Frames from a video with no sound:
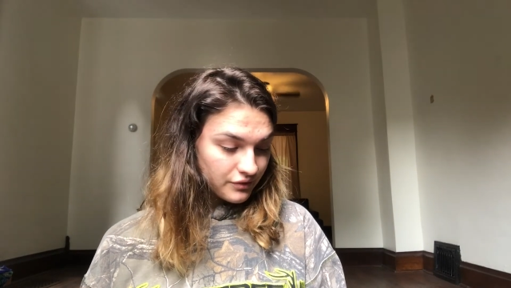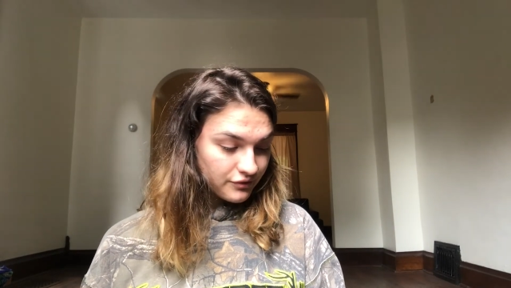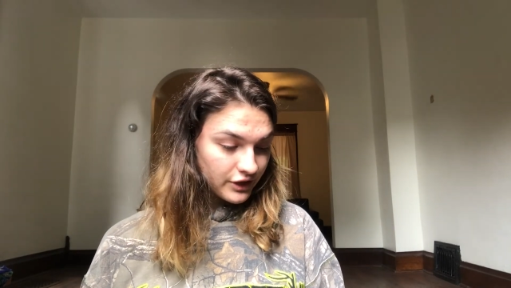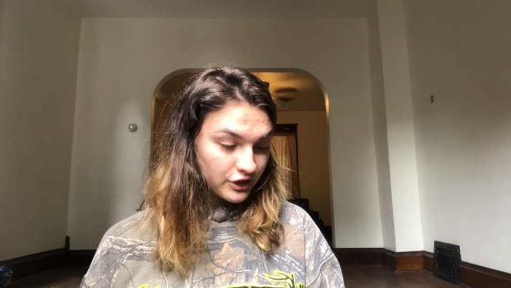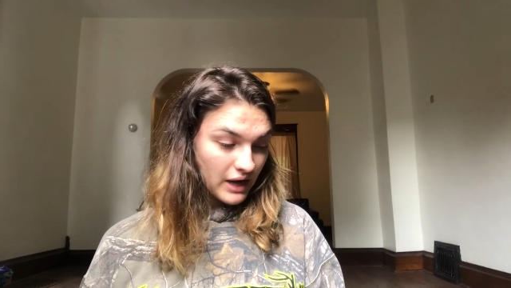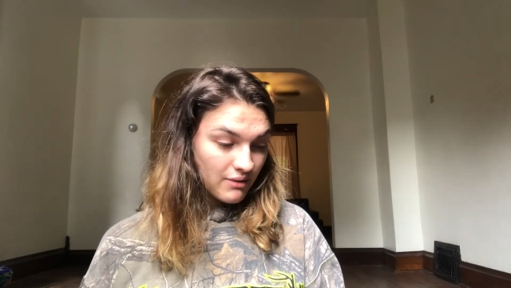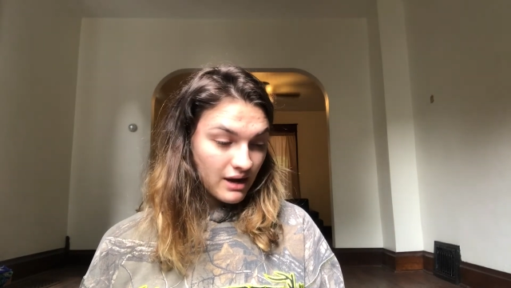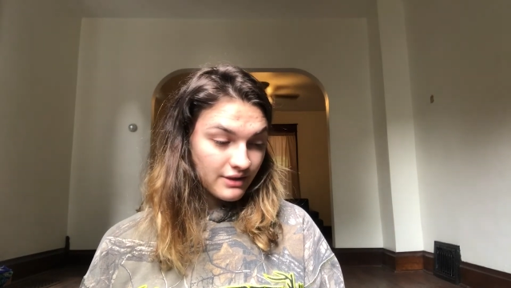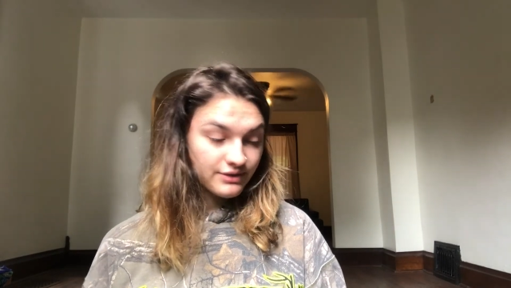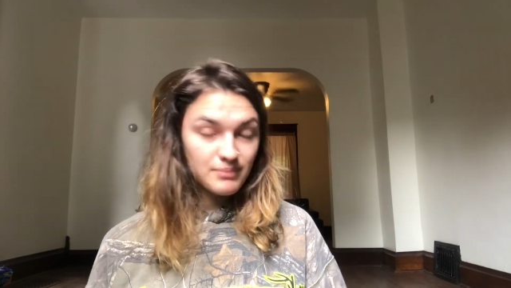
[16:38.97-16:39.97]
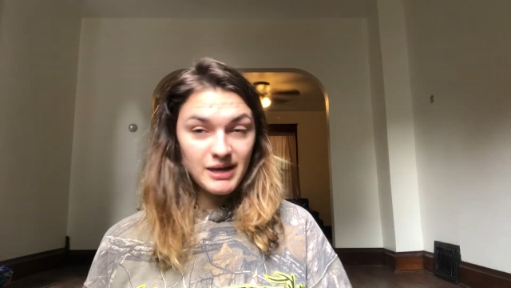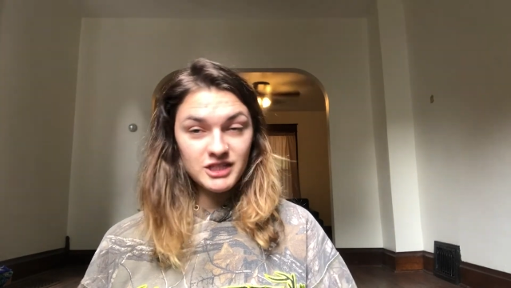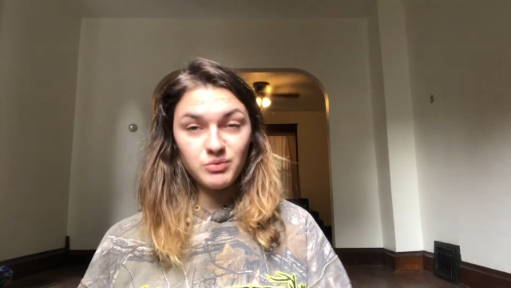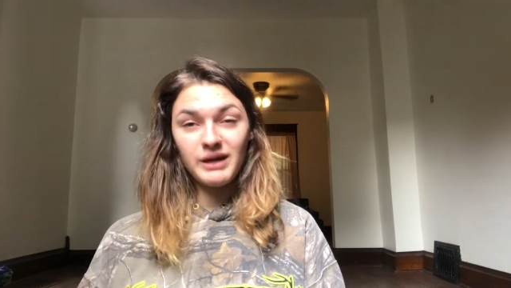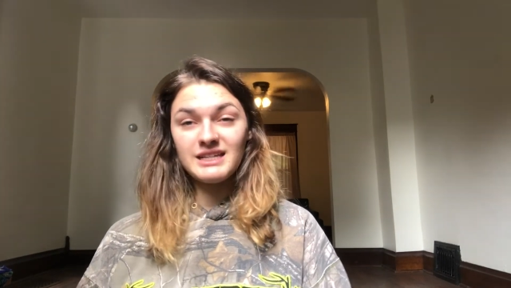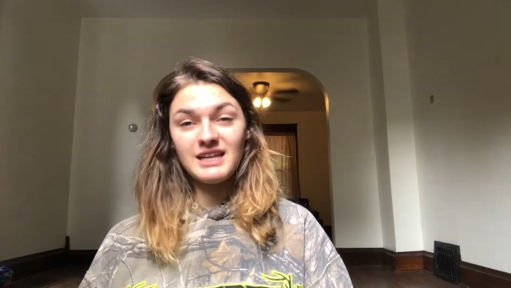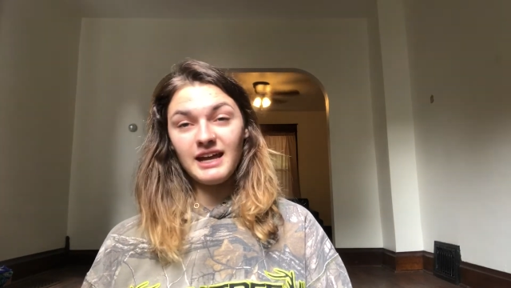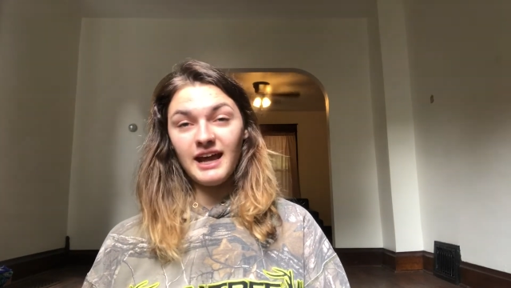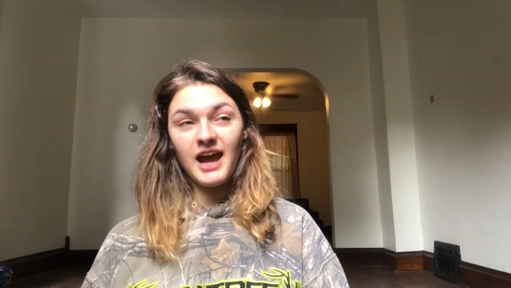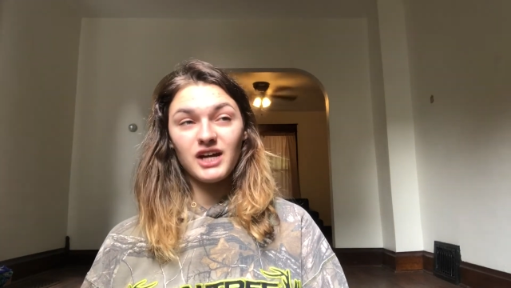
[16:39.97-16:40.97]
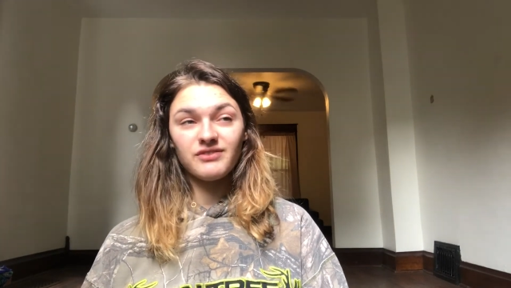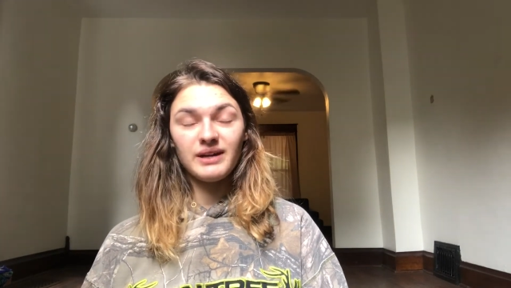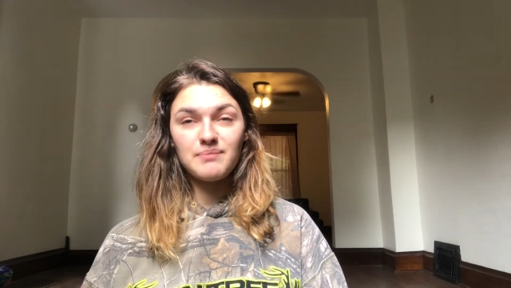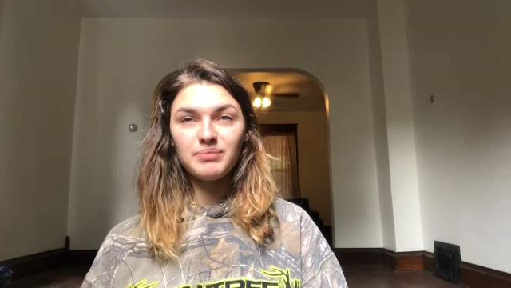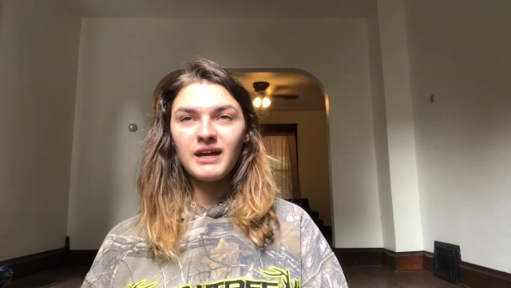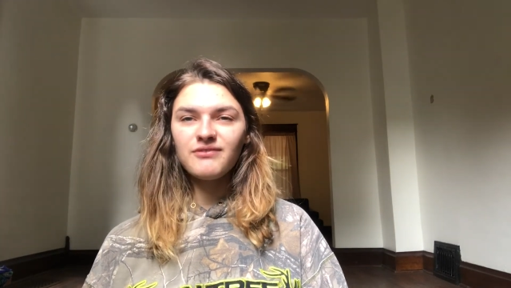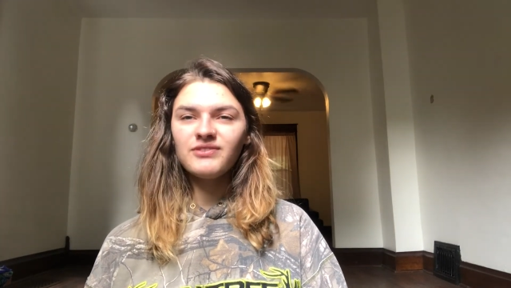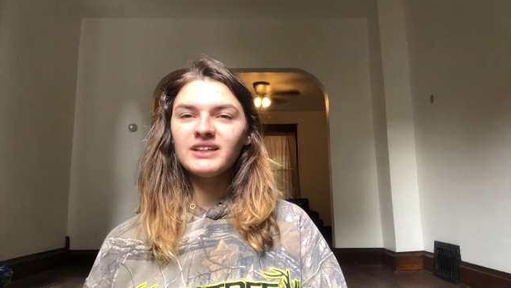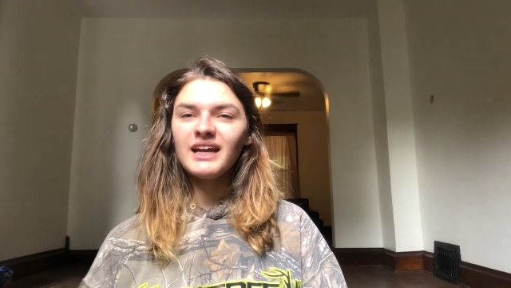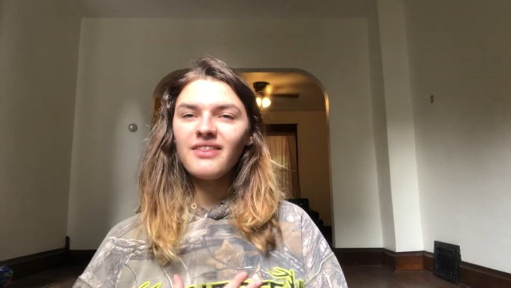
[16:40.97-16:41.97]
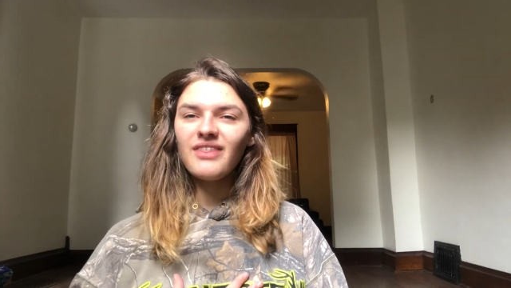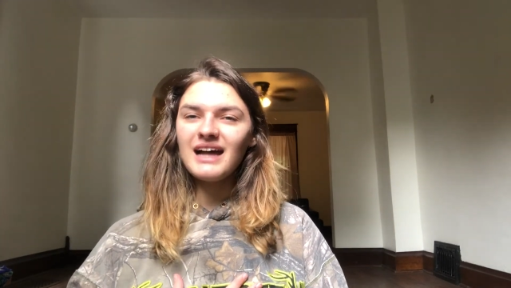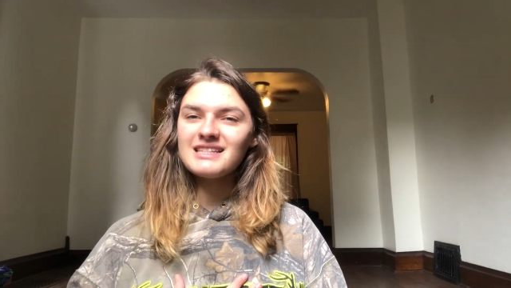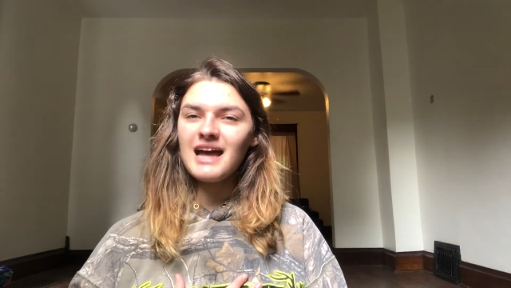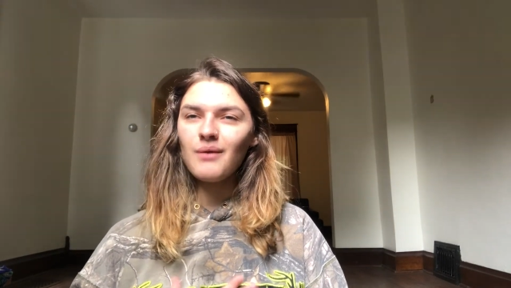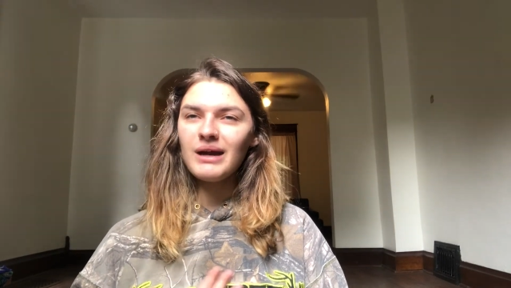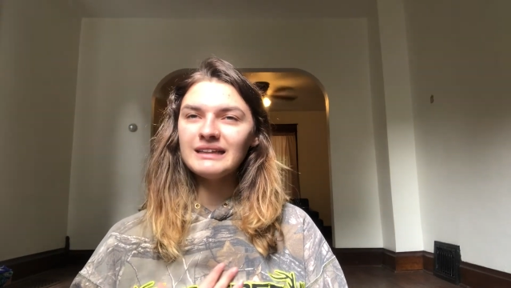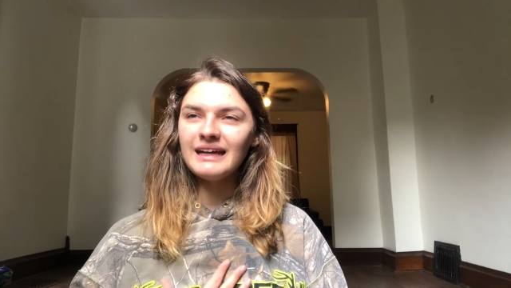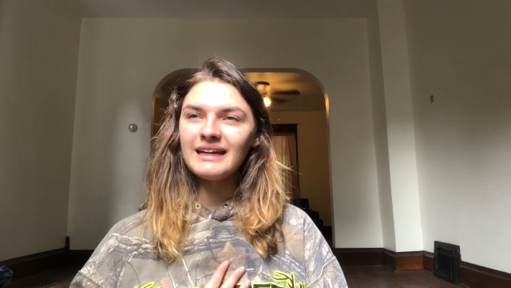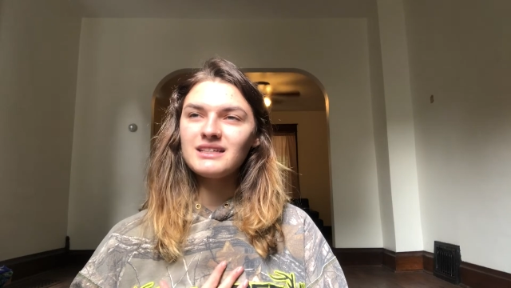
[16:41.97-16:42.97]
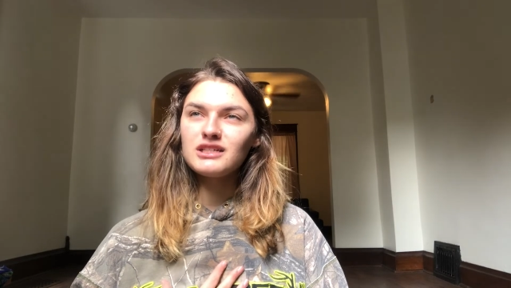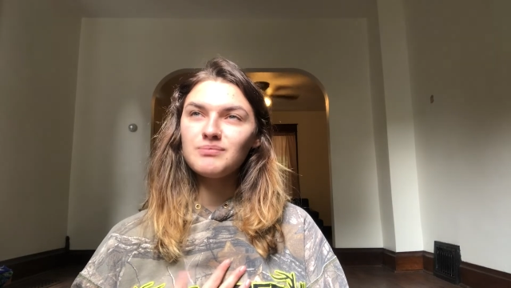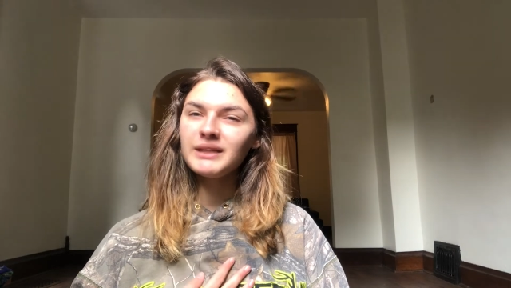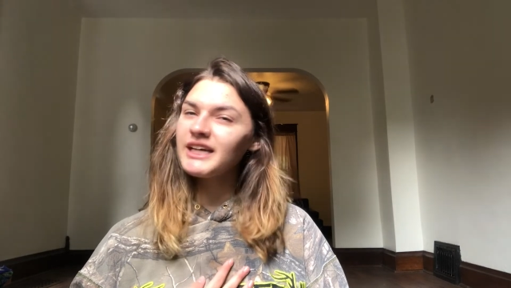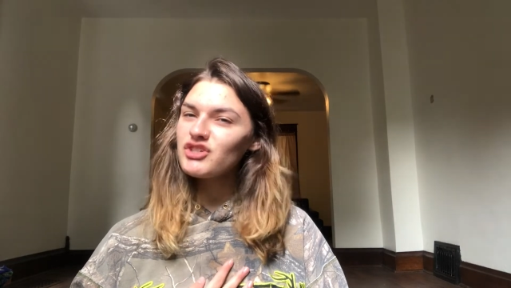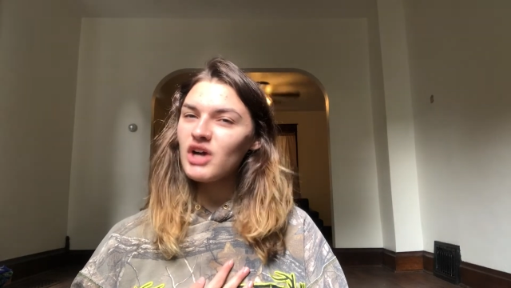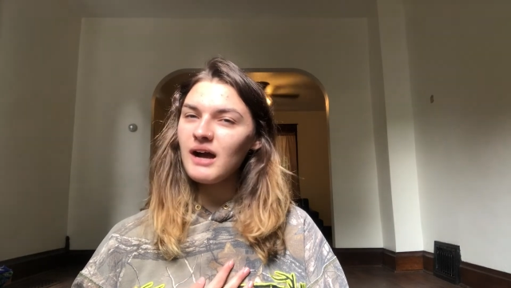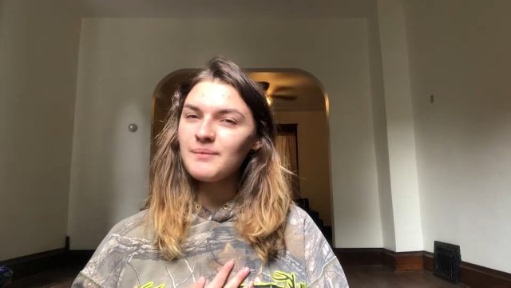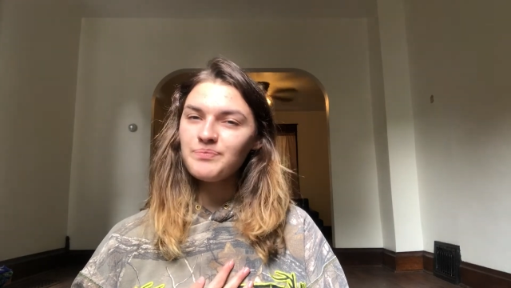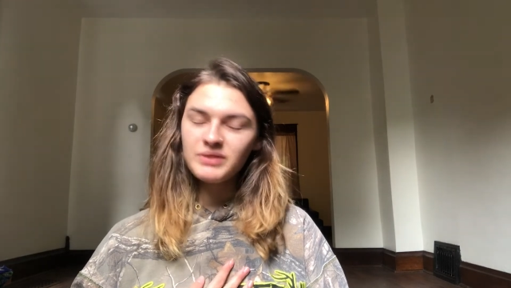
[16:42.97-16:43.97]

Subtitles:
figure out the best way to take care of it. But I feel like that's how I like to plant shop.